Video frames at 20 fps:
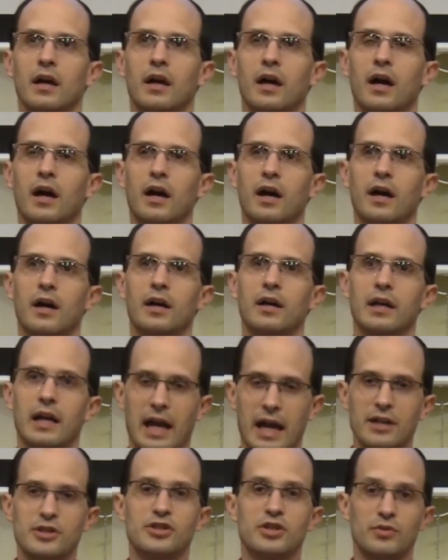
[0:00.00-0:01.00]

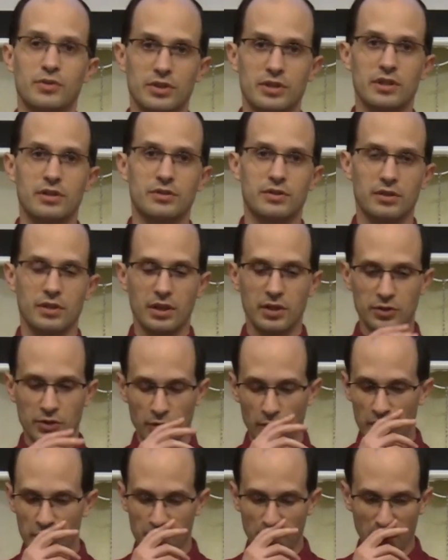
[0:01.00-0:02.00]
actually he's a
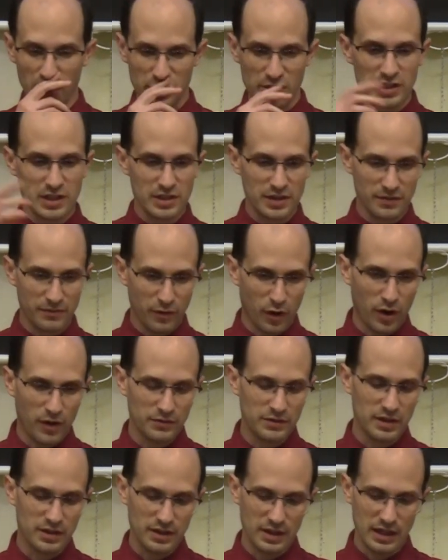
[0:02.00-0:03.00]
Jewish person. He's
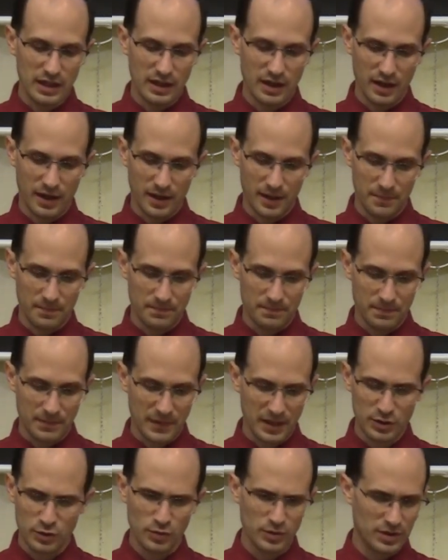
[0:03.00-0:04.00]
involved in the,
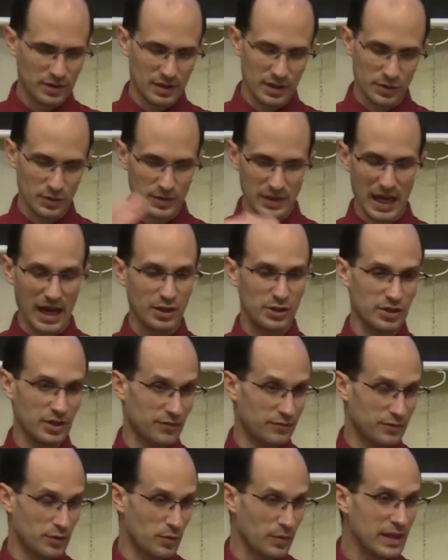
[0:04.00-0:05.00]
this was actually a
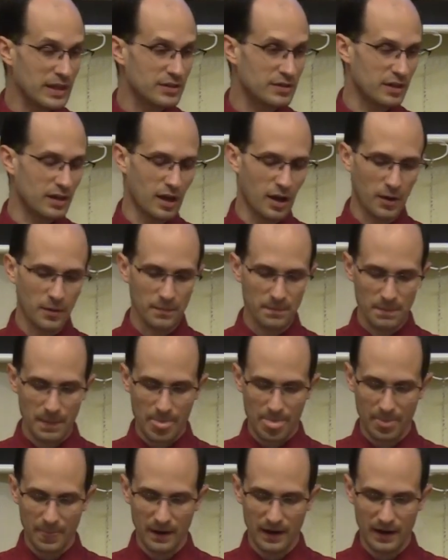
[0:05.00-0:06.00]
few weeks ago,
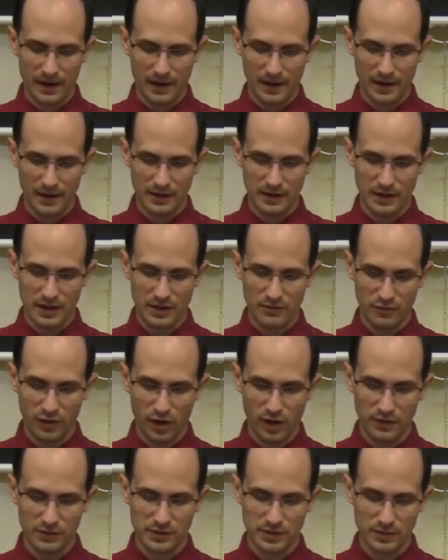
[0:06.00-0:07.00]

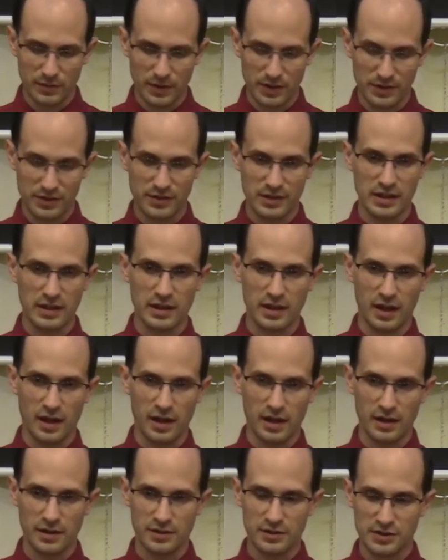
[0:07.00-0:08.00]
involved with
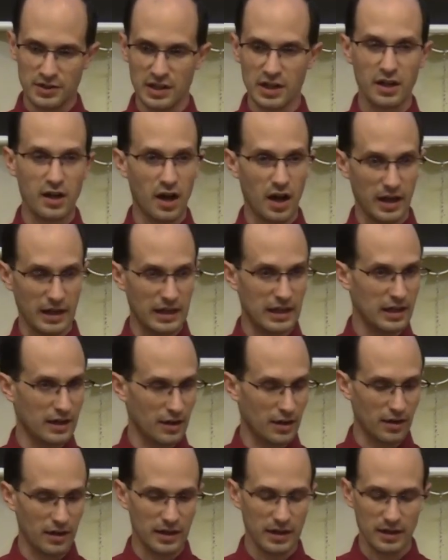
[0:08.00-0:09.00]
the synagogue
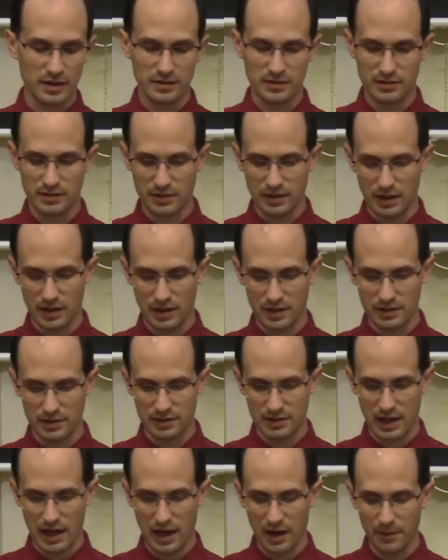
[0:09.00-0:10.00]
here in
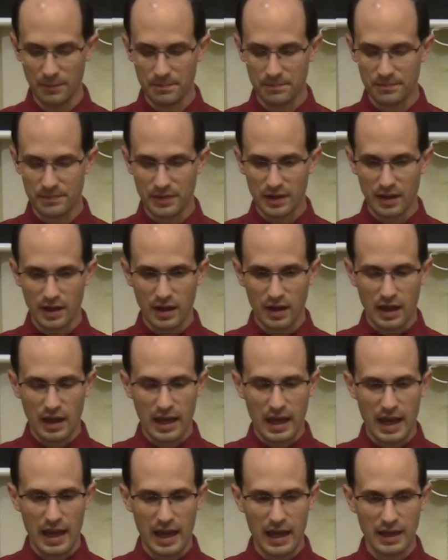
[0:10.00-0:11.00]
town.
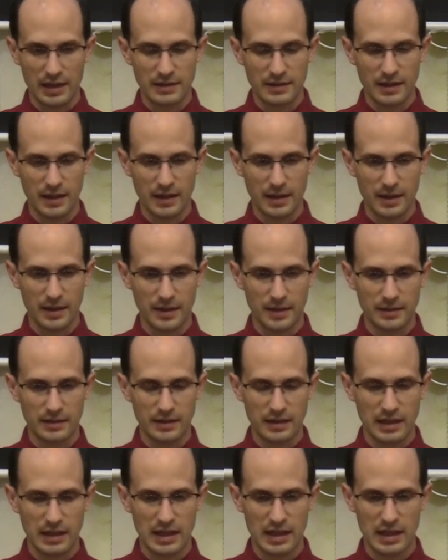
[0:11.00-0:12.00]
And
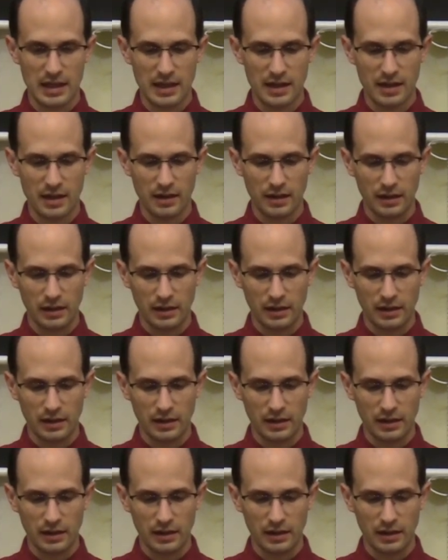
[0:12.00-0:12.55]
he